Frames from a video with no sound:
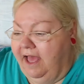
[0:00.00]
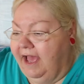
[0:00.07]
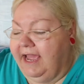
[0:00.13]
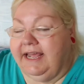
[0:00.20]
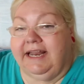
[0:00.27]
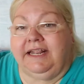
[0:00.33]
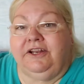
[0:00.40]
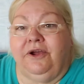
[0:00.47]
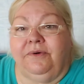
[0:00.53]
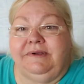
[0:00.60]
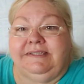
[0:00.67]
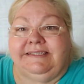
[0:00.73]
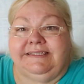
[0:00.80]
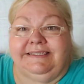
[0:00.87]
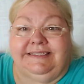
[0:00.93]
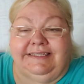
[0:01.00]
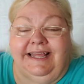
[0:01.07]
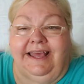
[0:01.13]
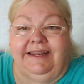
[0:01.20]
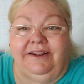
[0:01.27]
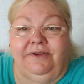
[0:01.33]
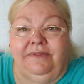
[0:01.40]
And I know it's,
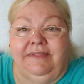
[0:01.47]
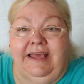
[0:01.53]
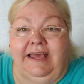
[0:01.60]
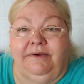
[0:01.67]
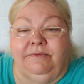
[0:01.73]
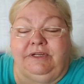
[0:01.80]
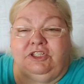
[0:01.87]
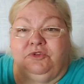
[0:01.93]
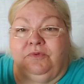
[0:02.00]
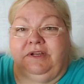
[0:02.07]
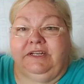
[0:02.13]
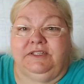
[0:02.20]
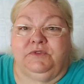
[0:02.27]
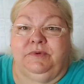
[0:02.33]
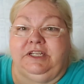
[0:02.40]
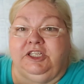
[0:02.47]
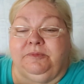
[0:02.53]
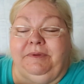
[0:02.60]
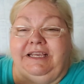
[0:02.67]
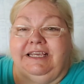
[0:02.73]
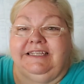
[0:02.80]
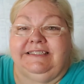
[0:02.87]
I know that which one is which
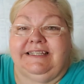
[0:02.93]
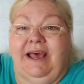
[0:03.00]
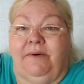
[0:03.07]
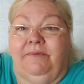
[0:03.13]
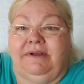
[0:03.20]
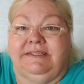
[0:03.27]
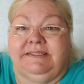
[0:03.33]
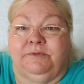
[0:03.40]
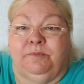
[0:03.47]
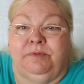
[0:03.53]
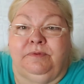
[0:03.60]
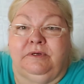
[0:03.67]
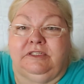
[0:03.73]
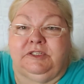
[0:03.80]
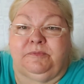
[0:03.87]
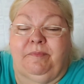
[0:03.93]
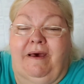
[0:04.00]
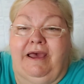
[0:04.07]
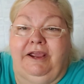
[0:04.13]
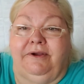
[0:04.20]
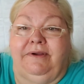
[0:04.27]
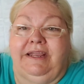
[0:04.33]
because that one's
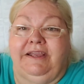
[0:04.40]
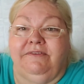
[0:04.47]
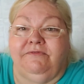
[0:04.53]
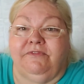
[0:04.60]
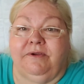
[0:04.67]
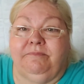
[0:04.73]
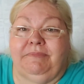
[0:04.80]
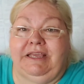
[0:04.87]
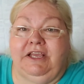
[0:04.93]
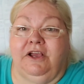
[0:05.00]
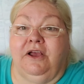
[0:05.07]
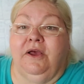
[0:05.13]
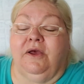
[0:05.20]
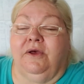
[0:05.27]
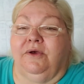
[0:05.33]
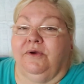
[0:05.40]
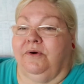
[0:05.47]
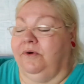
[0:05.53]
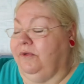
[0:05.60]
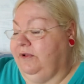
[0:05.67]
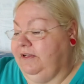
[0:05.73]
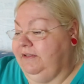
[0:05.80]
perspiring from being
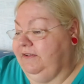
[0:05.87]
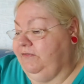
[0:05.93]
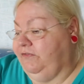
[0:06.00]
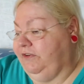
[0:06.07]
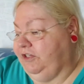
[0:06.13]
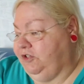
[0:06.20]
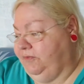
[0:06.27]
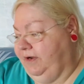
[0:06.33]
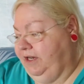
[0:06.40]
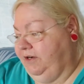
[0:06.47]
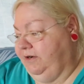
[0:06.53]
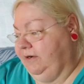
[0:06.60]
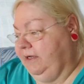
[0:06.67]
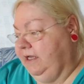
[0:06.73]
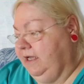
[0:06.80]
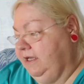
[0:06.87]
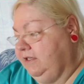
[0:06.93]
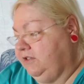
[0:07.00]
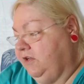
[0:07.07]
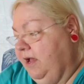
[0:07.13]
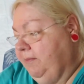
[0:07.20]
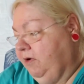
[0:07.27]
cold in the refrigerator.
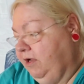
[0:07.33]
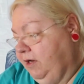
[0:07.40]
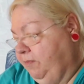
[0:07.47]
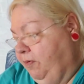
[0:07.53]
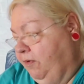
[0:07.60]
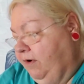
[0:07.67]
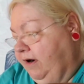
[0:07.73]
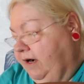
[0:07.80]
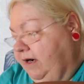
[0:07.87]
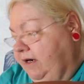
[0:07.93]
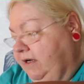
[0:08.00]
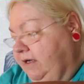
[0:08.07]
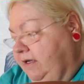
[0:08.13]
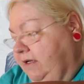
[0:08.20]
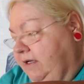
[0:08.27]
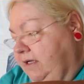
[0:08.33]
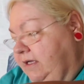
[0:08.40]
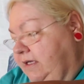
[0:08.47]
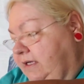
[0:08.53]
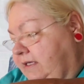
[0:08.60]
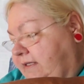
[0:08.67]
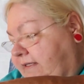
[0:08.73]
So I'm going to pour
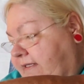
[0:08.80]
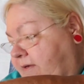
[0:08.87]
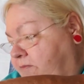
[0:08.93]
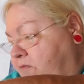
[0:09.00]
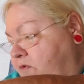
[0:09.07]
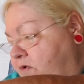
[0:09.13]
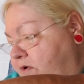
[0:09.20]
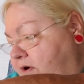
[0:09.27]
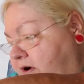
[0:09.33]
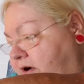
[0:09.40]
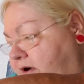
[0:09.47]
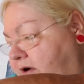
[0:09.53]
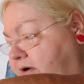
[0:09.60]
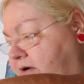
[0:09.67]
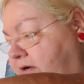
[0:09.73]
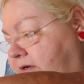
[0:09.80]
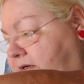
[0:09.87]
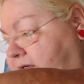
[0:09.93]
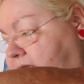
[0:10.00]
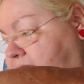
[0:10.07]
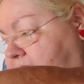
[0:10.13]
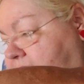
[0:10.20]
some more
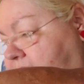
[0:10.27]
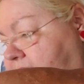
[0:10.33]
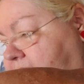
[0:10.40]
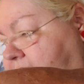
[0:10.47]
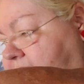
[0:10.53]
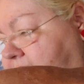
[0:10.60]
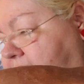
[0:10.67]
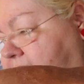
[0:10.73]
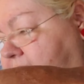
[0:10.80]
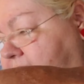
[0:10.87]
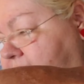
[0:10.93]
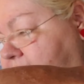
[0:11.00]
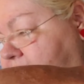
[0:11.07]
in.